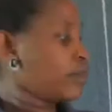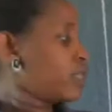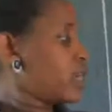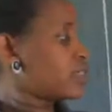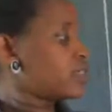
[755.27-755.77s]

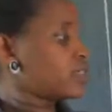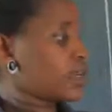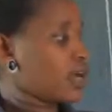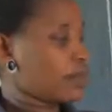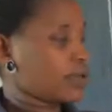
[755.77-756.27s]
That is the
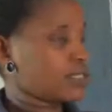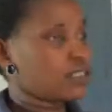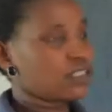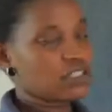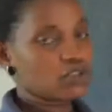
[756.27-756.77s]
compass.
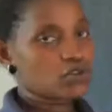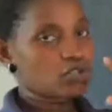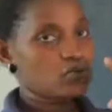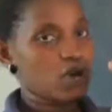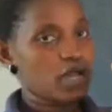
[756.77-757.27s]
It is
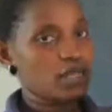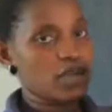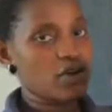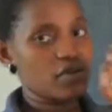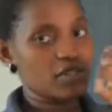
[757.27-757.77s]
not one.
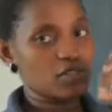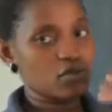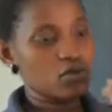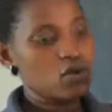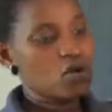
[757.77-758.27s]
They're always two.